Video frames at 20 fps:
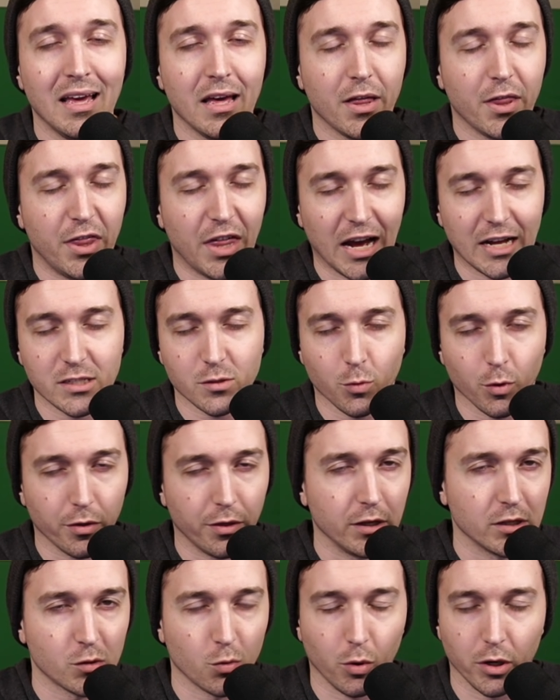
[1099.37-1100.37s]
That's where
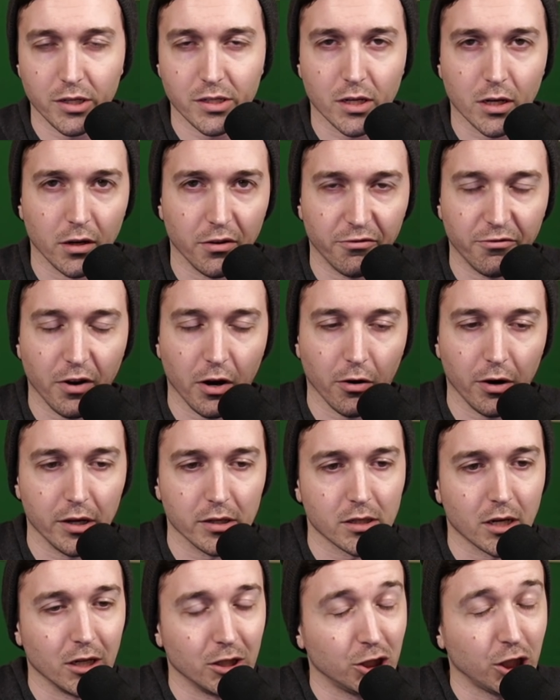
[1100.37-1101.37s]
this one is going to vary. It's
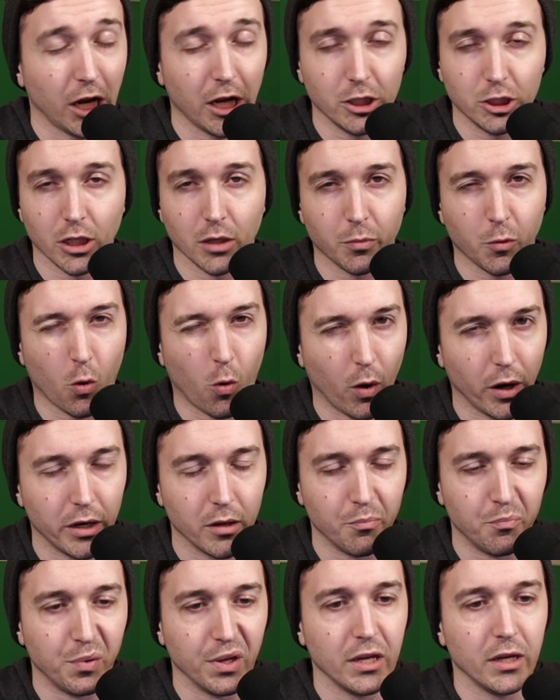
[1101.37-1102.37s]
going to change up quite a
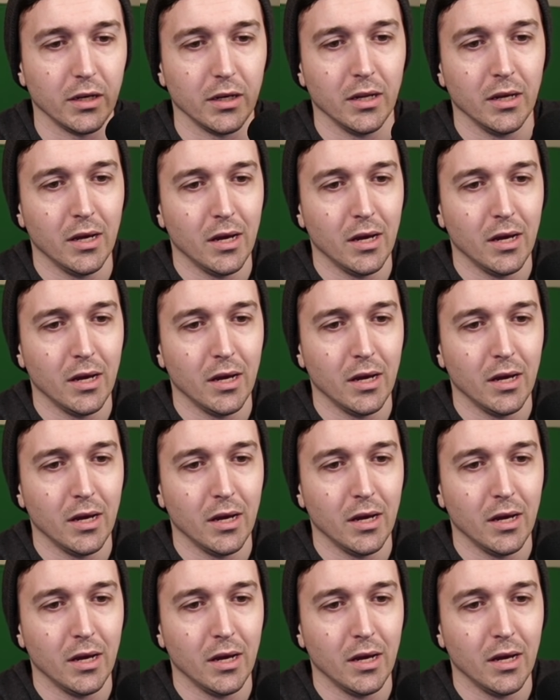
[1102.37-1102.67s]
bit